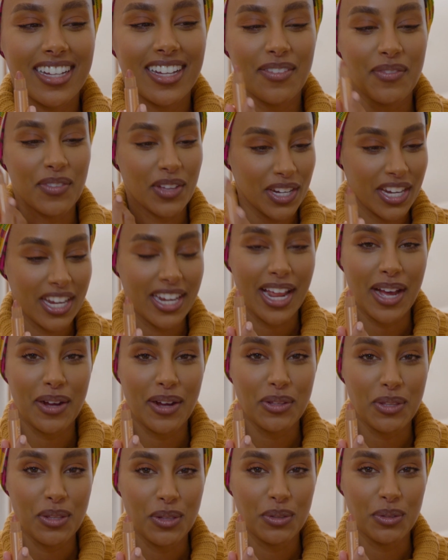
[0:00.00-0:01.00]
am gonna now
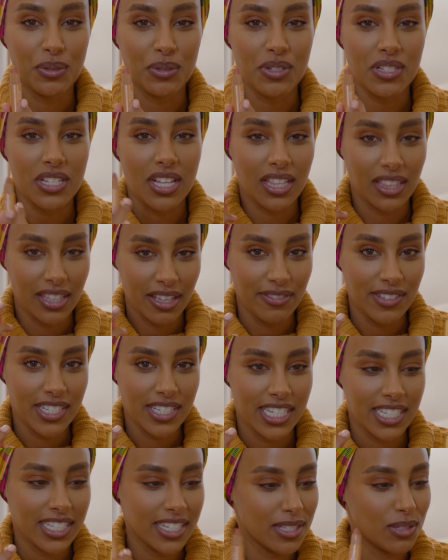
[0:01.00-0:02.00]
use Live
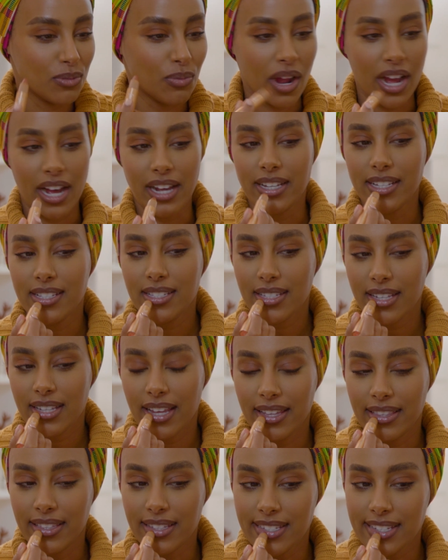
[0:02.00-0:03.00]
Tinted's Rise.
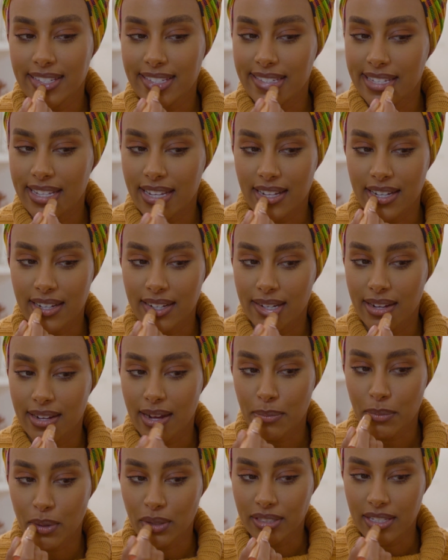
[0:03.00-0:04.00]
And this is
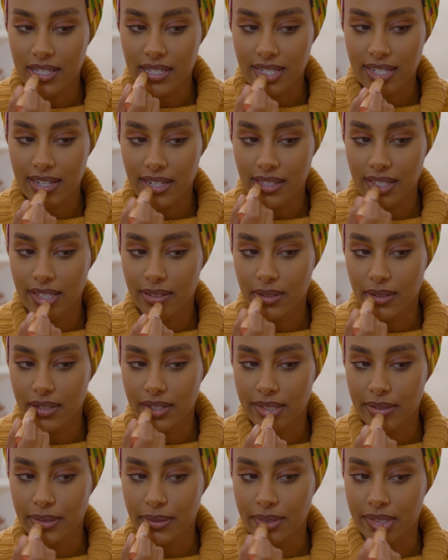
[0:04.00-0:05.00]
a multi-stick that you can
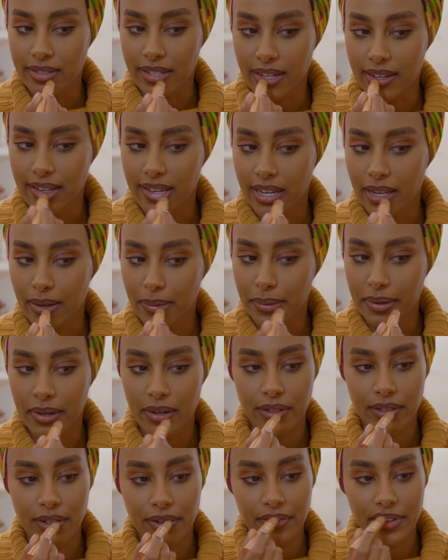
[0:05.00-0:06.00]
use like anywhere
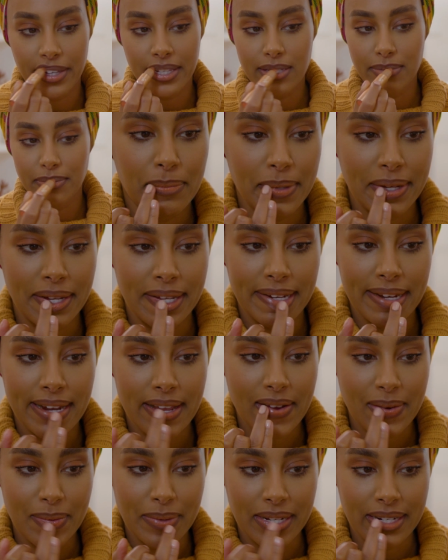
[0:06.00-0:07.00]
on your face, but
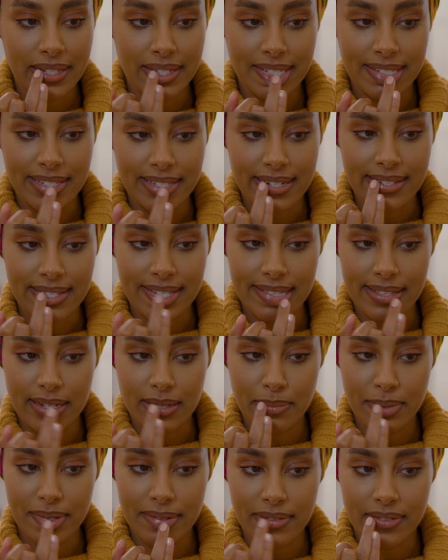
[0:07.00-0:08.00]
I'm gonna use it as a
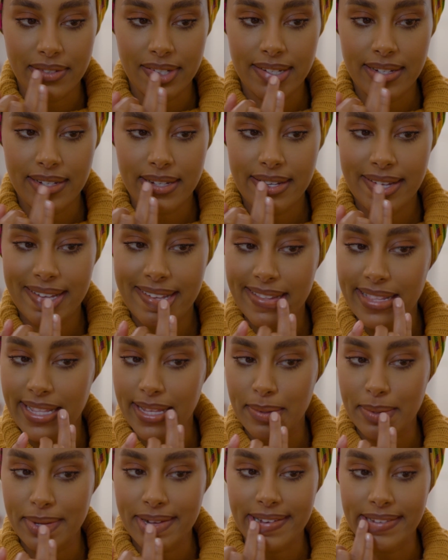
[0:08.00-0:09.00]
little bit of a
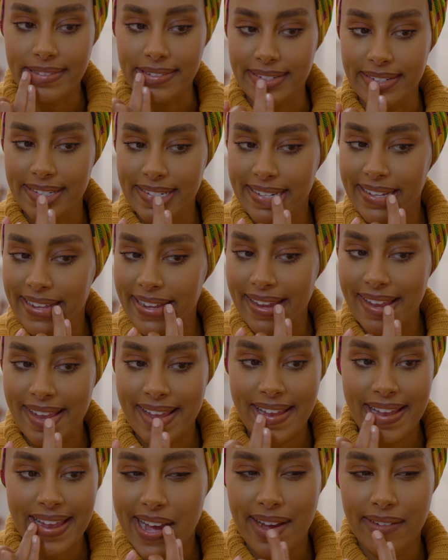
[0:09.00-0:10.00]
lip color today.
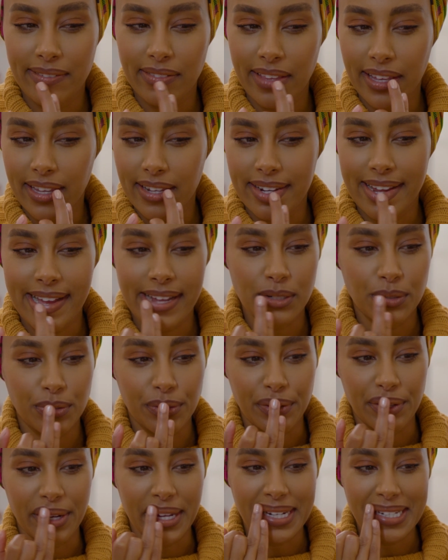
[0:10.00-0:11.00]
I have like a natural
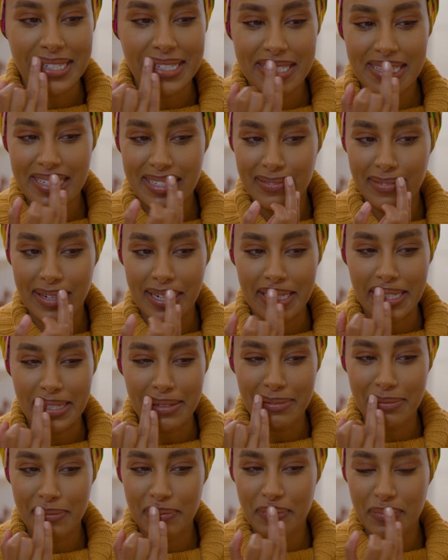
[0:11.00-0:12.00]
grayness to my
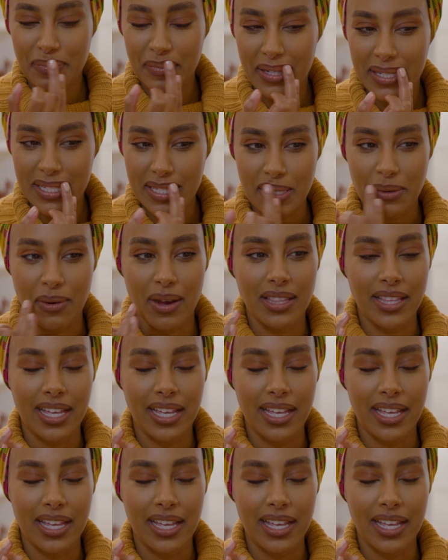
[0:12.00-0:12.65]
lip. So I